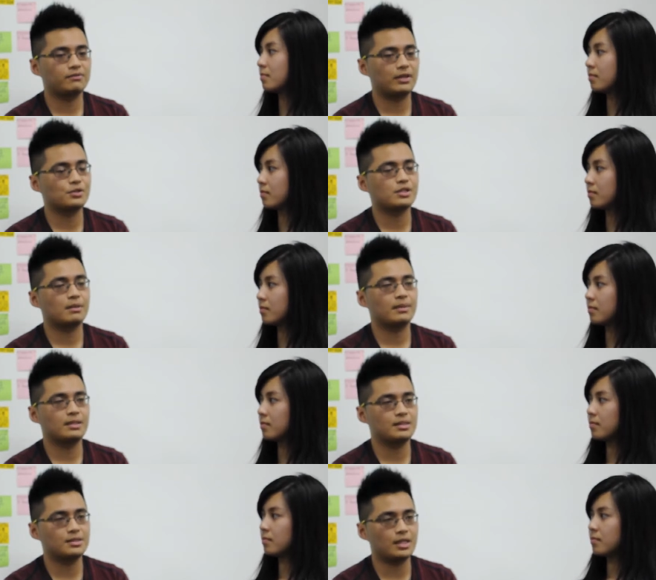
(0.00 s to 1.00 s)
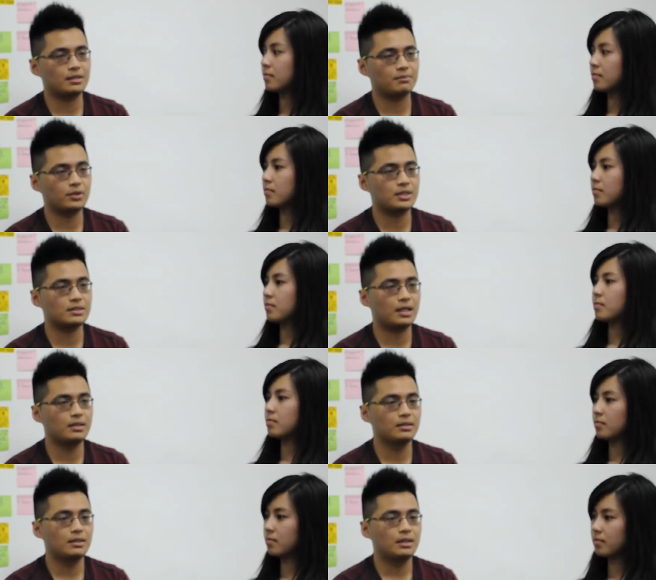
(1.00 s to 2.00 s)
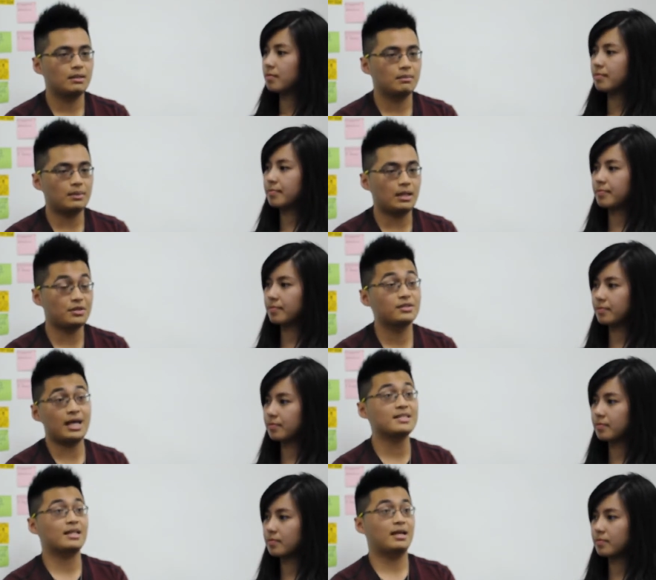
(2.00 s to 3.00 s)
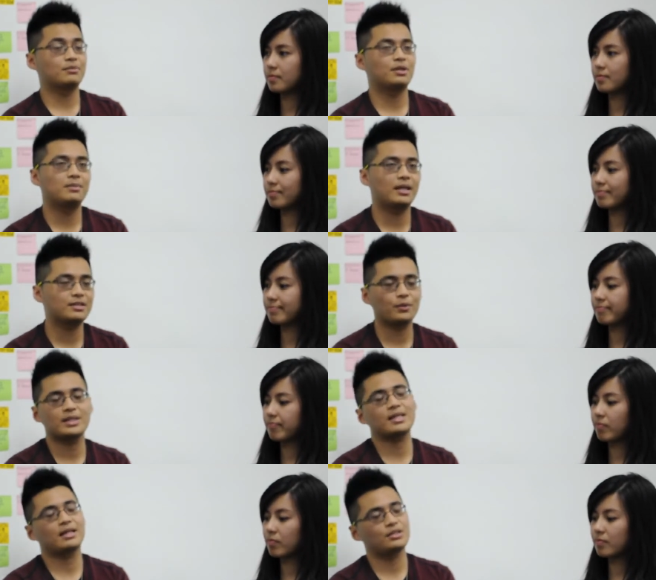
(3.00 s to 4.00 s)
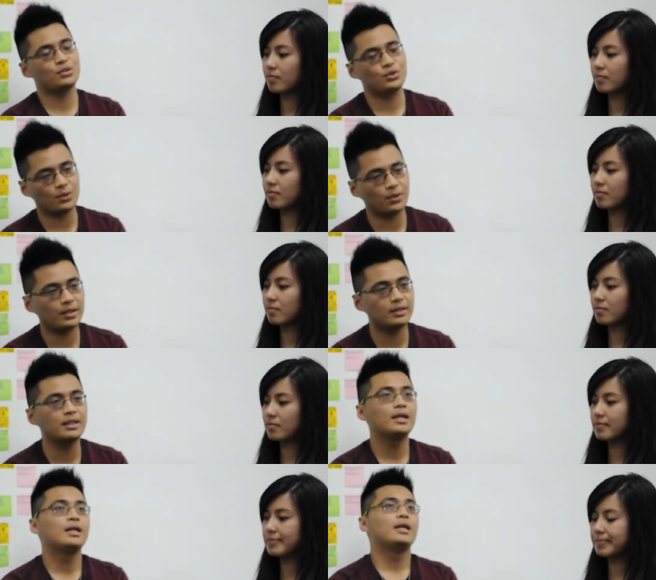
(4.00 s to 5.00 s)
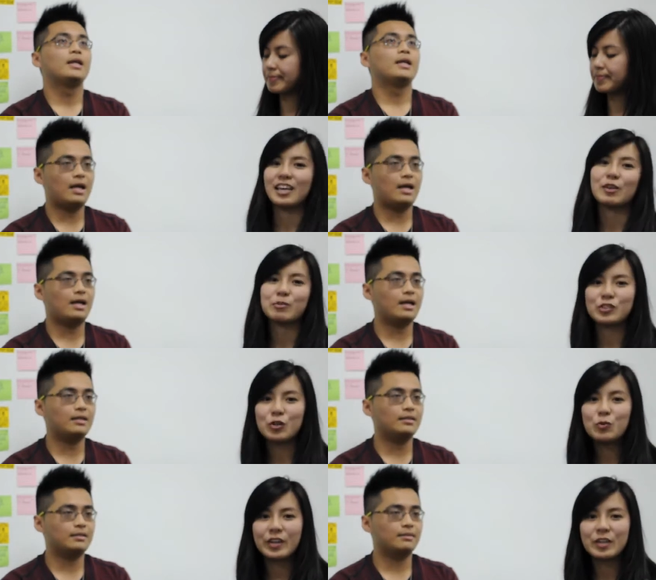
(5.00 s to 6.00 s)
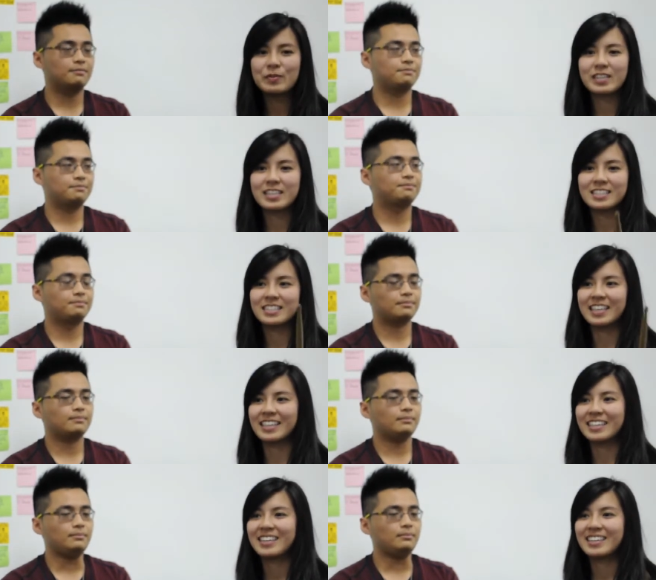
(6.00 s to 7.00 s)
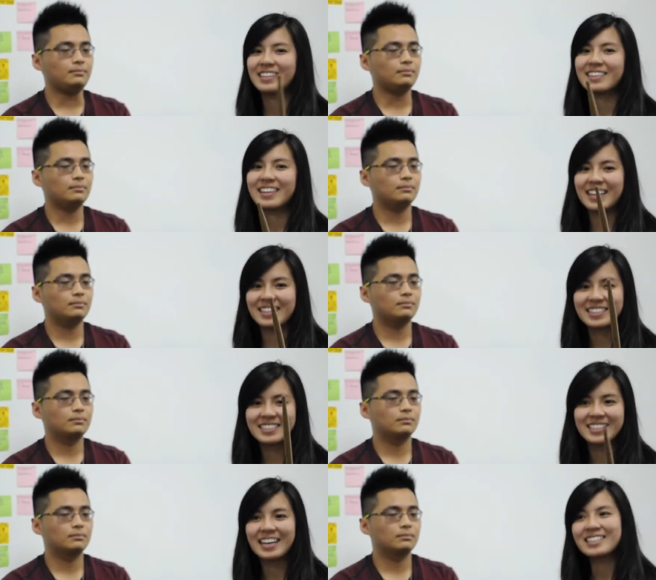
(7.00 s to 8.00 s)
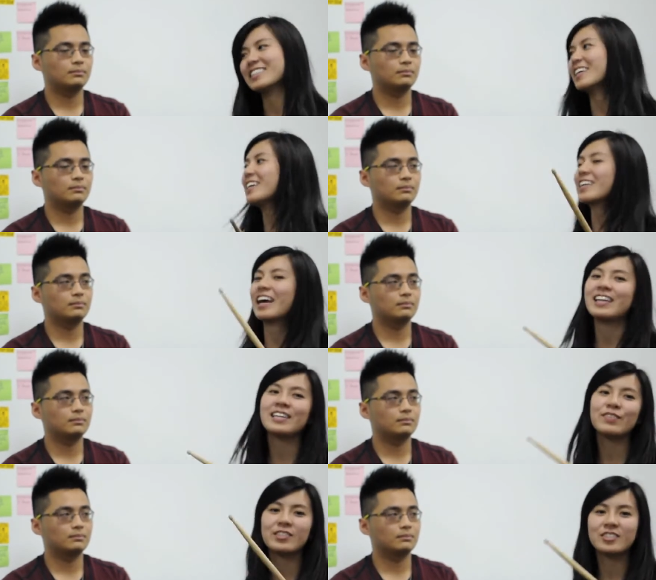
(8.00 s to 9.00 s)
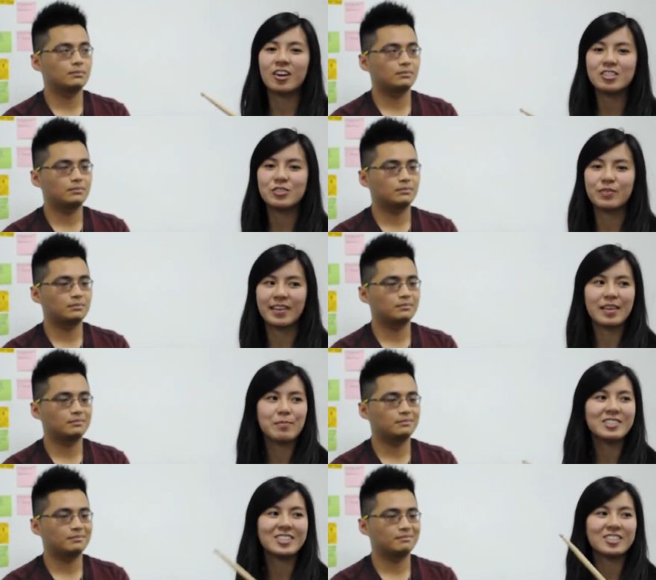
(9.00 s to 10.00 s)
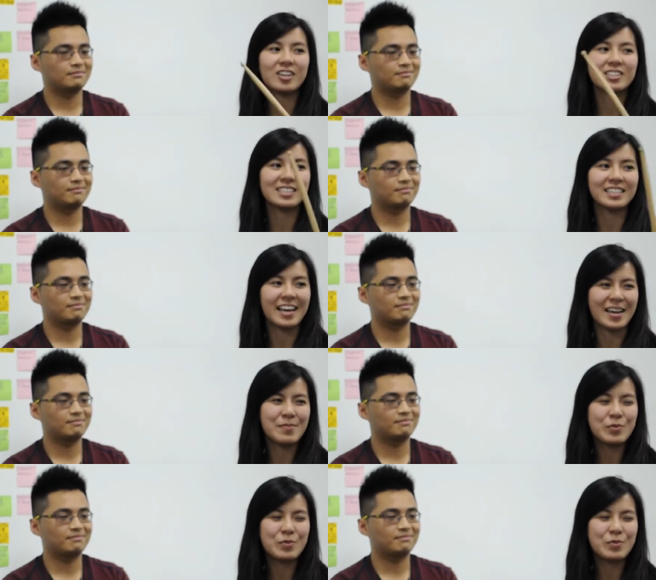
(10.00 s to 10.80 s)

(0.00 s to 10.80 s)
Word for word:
Speaker 1: fellowship in Centennial Morningside until that time. So I'm like so excited to join. And it was so
Speaker 2: weird because like that exact day, like I didn't even talk to Brett that much. I talked to Ken